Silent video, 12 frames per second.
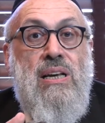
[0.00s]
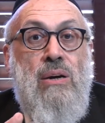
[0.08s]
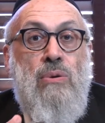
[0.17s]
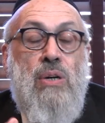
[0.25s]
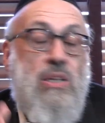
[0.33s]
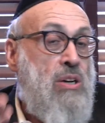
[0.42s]

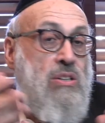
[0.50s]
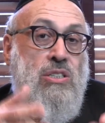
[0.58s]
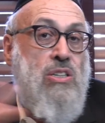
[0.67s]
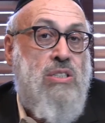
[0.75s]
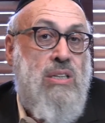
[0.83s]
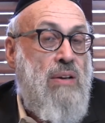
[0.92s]
Ketores is
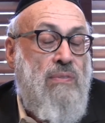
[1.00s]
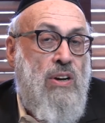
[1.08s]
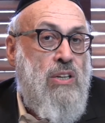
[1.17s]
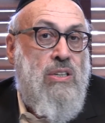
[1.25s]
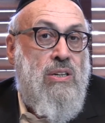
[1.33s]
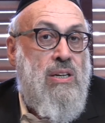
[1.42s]
just an
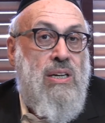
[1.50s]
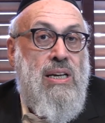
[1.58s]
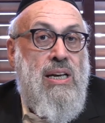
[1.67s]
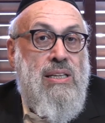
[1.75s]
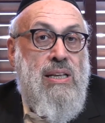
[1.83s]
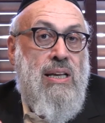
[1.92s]
avodah.
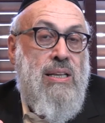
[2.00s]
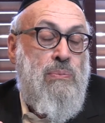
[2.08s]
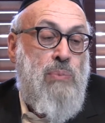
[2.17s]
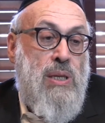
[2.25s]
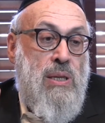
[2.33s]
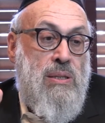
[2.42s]

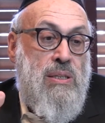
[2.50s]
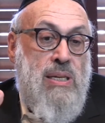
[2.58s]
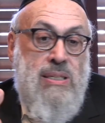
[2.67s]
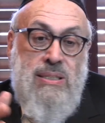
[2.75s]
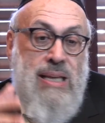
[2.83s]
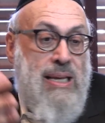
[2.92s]
But
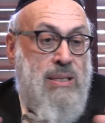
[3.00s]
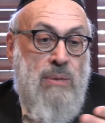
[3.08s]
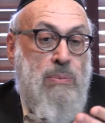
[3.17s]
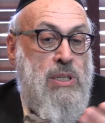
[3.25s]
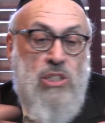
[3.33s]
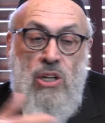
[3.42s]
it's not, the
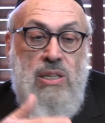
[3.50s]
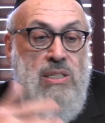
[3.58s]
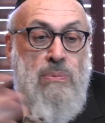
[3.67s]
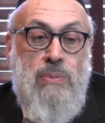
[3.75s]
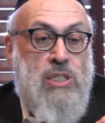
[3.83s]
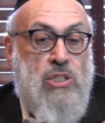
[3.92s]
Mishkan is a
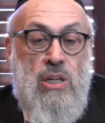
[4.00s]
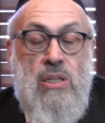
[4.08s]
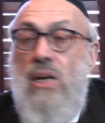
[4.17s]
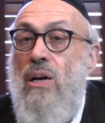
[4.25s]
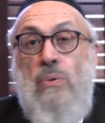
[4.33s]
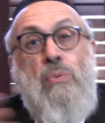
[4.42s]
Mishkan
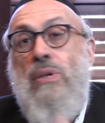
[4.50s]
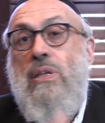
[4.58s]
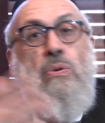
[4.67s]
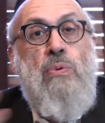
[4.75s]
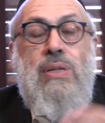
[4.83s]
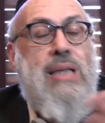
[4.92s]
with
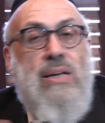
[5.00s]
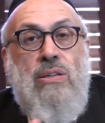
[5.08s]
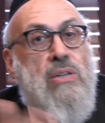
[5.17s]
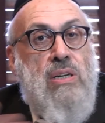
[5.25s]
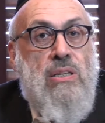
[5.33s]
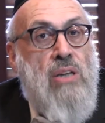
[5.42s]
or without the
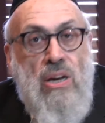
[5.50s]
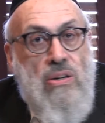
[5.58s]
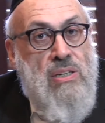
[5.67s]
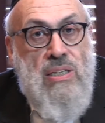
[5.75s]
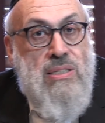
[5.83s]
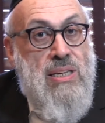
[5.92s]

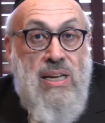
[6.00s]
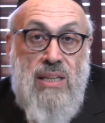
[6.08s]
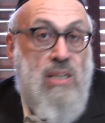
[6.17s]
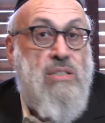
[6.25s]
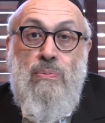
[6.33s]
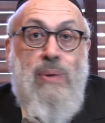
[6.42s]
Ketores.
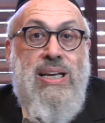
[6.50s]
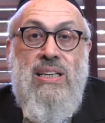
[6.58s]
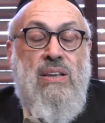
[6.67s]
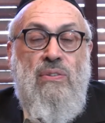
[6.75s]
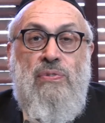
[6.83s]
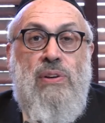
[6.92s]
Doesn't make a
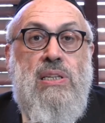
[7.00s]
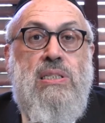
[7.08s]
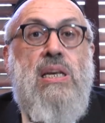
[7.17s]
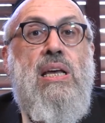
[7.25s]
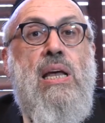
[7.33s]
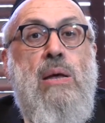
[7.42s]
difference.
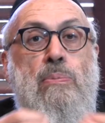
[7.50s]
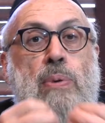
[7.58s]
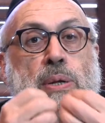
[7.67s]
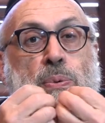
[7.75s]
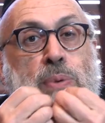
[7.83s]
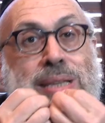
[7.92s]

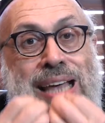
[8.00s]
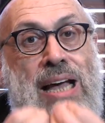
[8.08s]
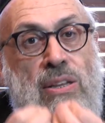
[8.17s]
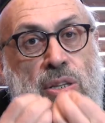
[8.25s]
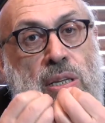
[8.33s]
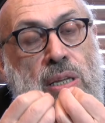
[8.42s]
But
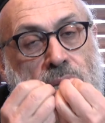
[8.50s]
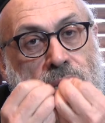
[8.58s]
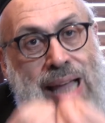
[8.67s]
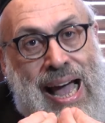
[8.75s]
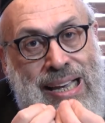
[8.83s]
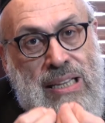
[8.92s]
without the
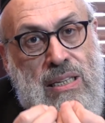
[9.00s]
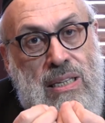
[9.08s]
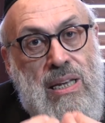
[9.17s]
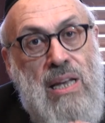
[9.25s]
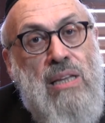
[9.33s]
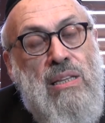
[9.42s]
light,
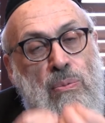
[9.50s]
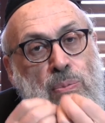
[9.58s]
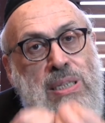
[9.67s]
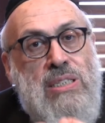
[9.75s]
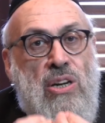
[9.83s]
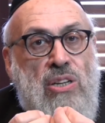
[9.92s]
the
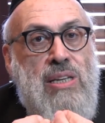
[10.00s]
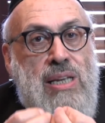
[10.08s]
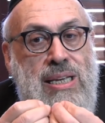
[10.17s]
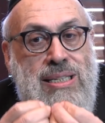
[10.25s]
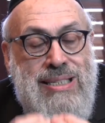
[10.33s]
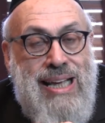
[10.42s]
Mishkan
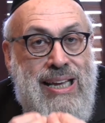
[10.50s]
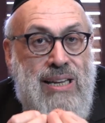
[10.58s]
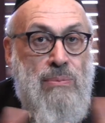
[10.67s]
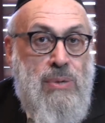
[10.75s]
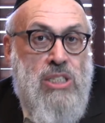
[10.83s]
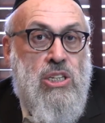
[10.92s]
is not a
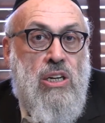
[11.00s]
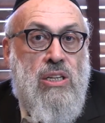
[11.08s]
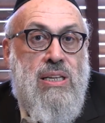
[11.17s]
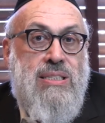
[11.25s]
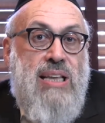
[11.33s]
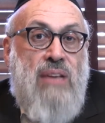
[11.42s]
Mishkan.
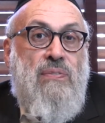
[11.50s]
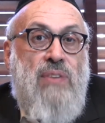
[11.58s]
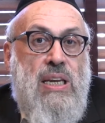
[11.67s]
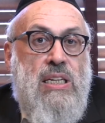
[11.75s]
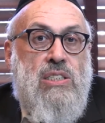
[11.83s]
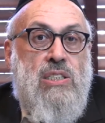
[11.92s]
It's not
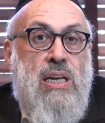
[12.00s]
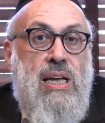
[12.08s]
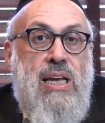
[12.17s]
finished.